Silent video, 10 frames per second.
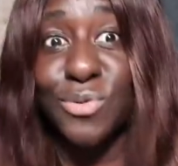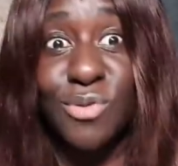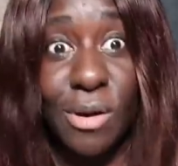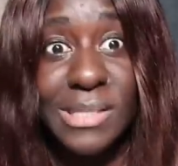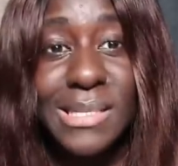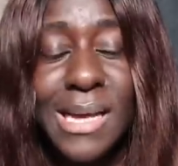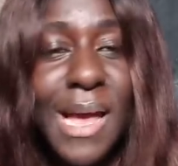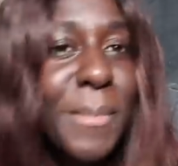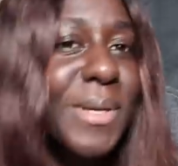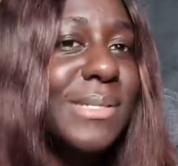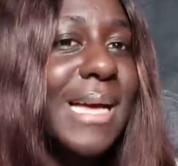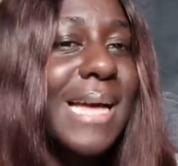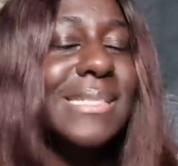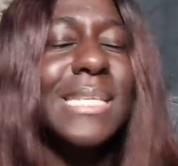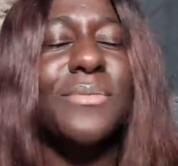Cross? Because
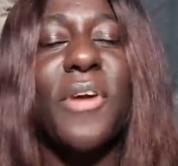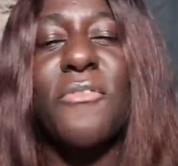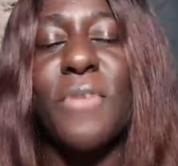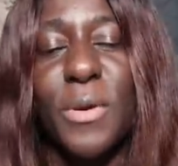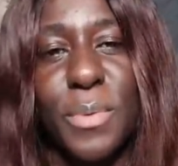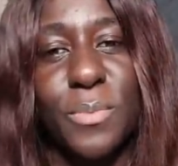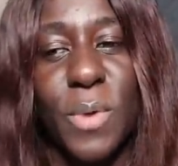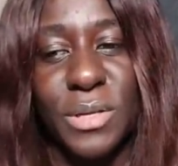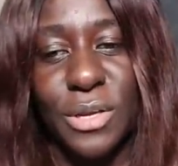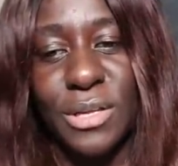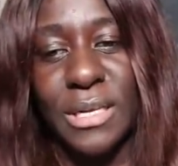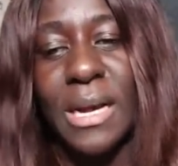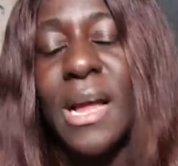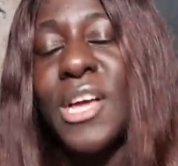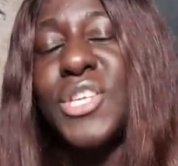guys, let's be very frank with one
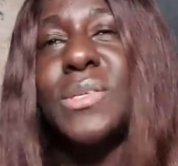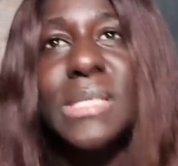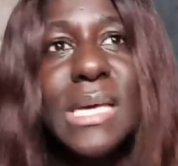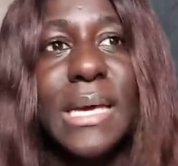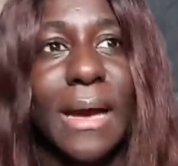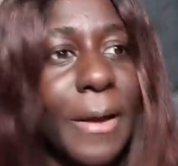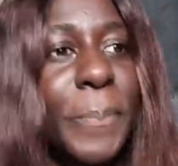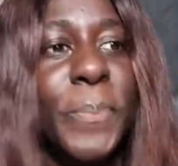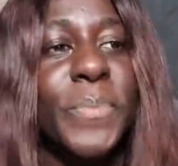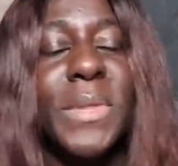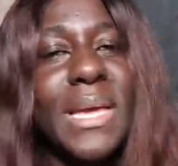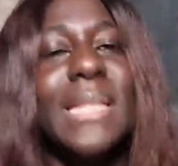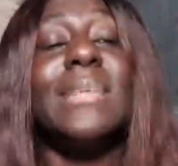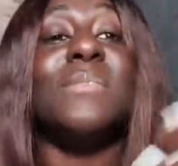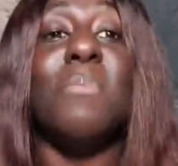another. You see,
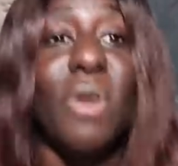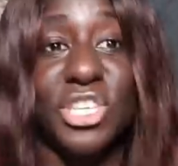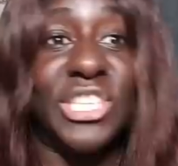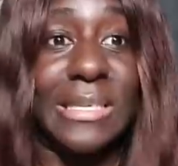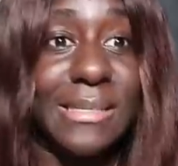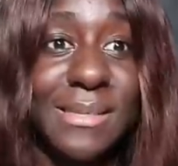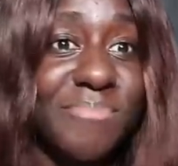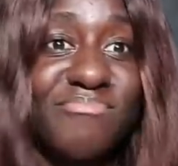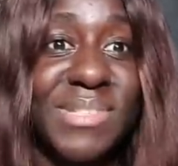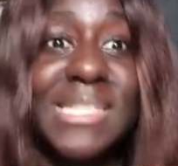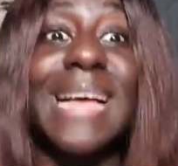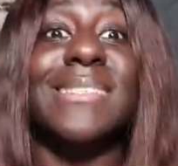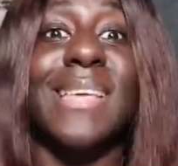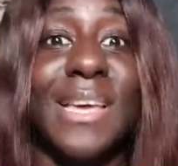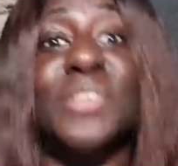in as much as
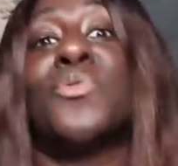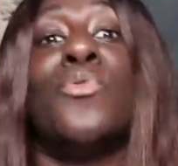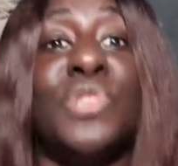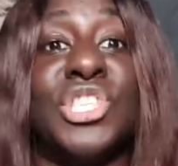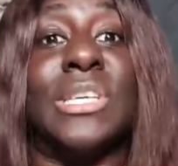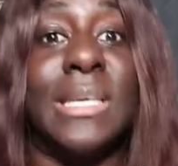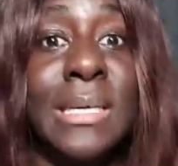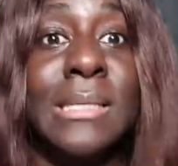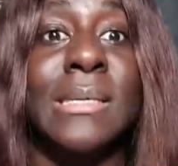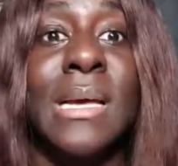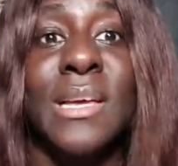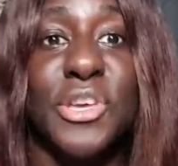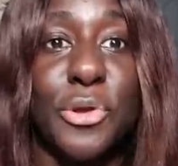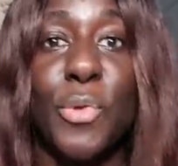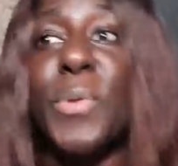Saskay is who she is,
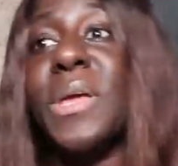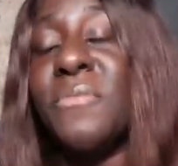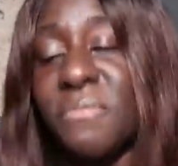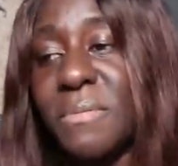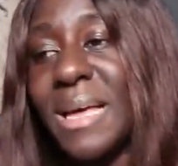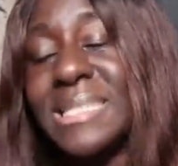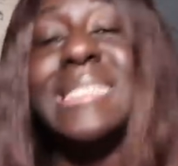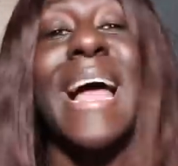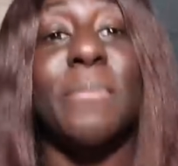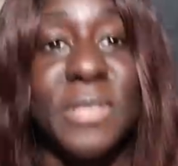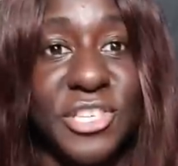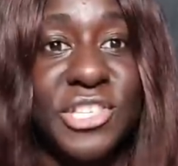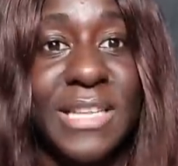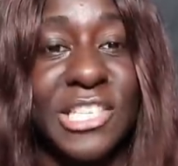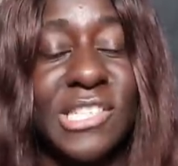you know, we've
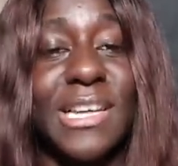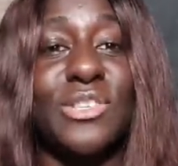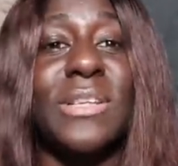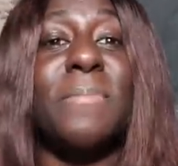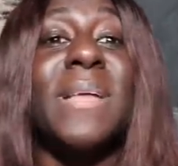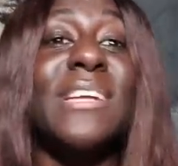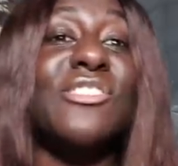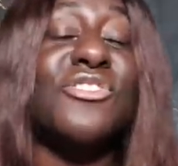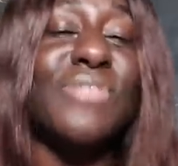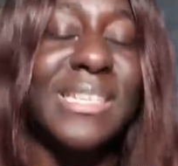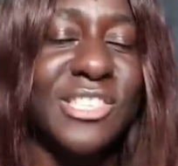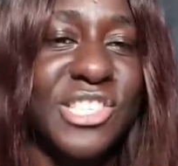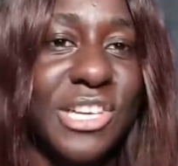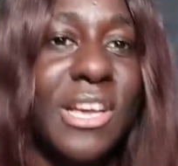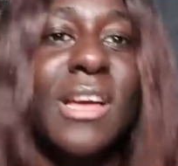established that she's actually playing a
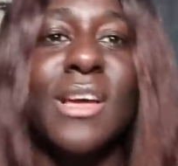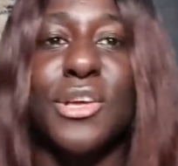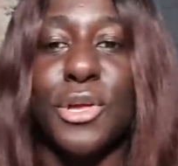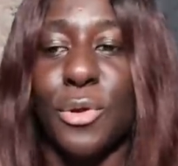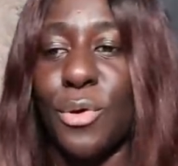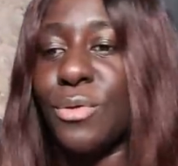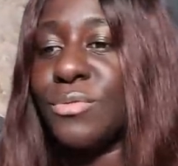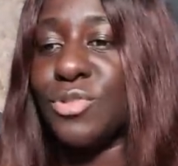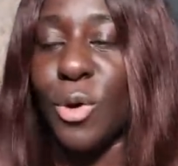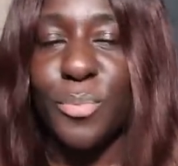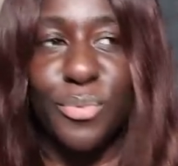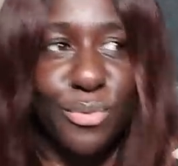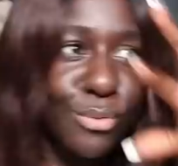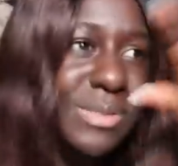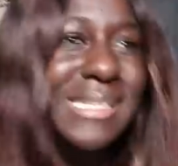strategy, you know,
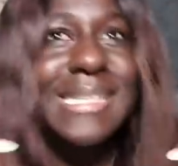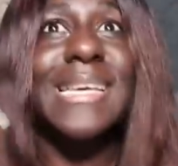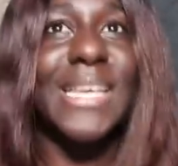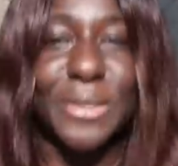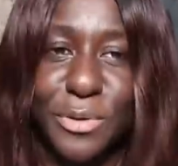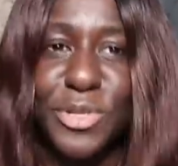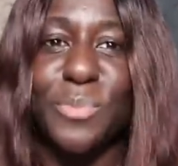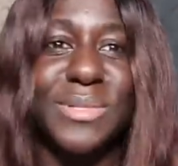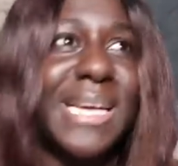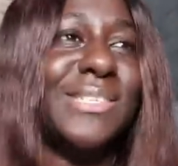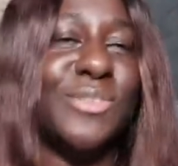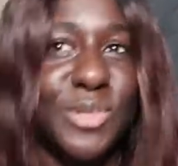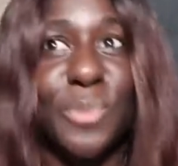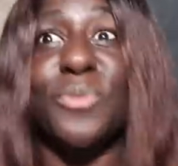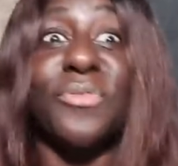double seeing or double dating or
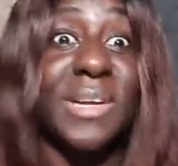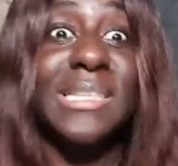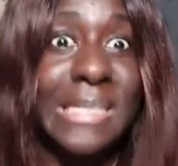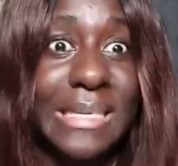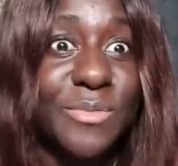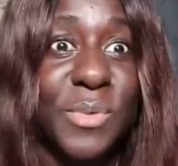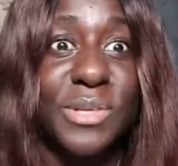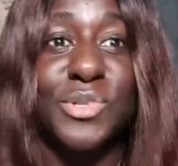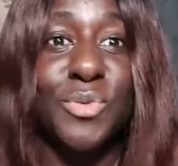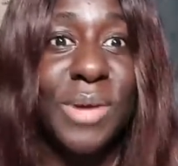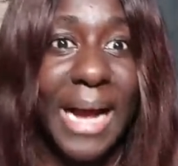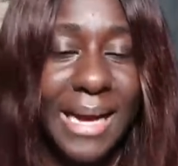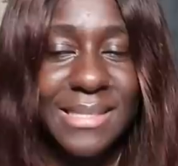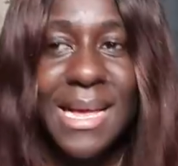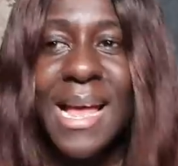double flirting with the two
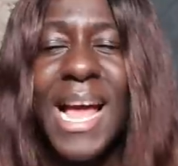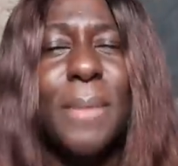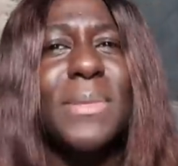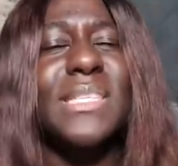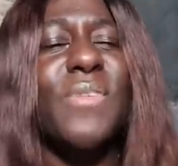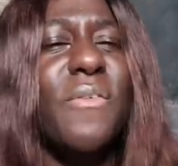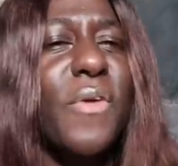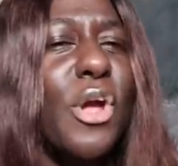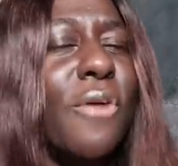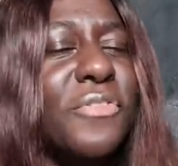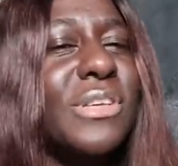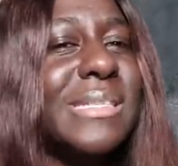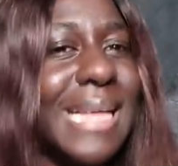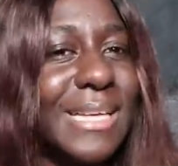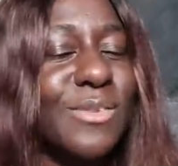guys. I mean, it's very, very obvious
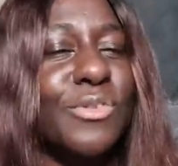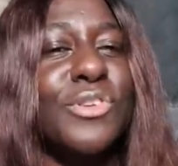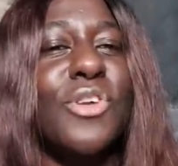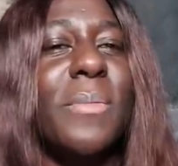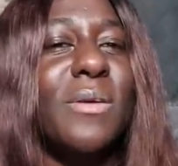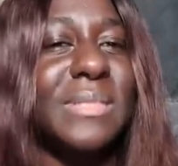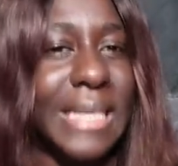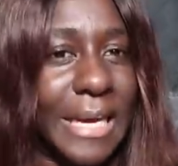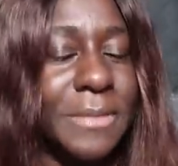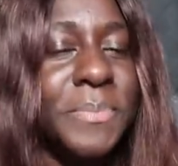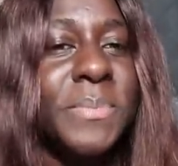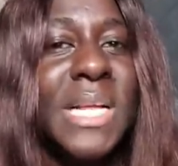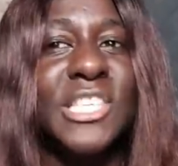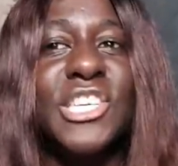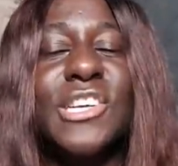that on a normal day,
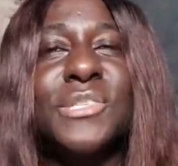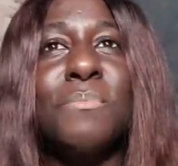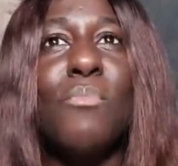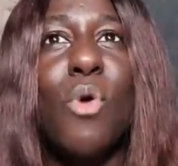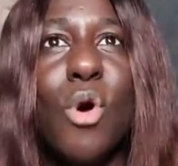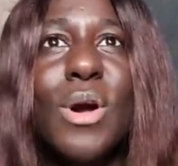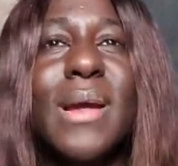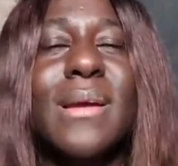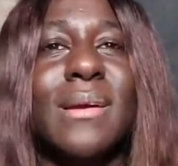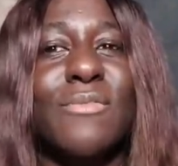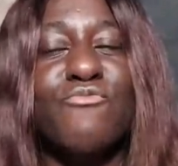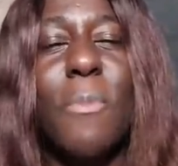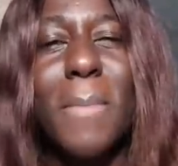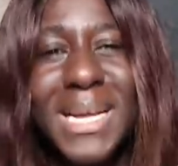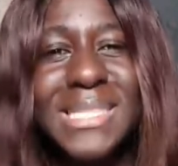she is more
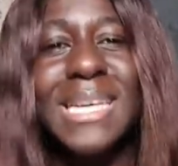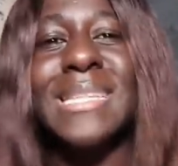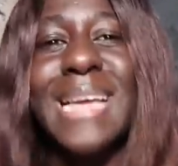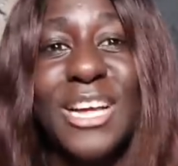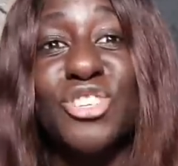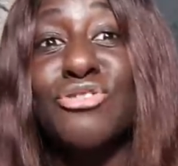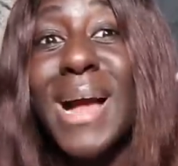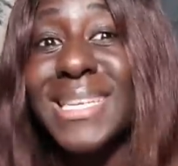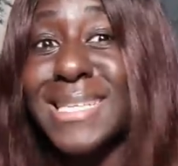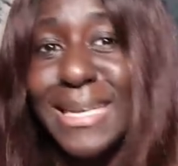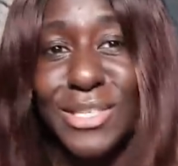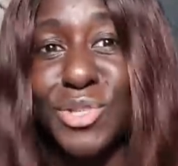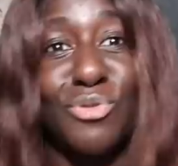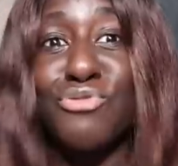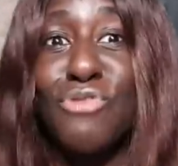romantically attracted
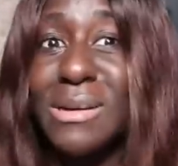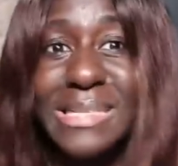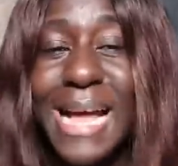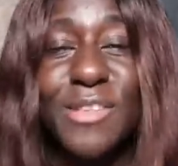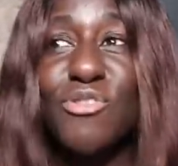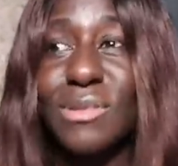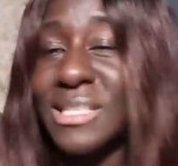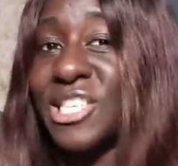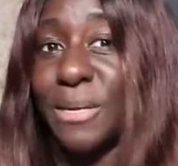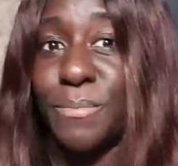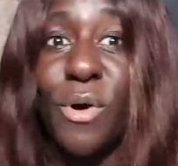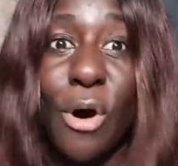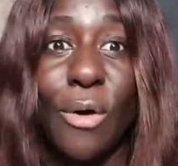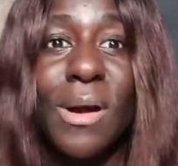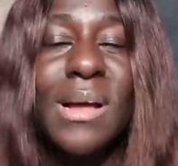to Cross and not
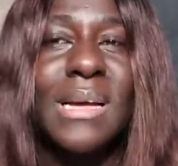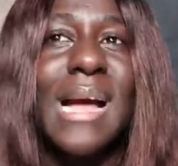Jaypaul.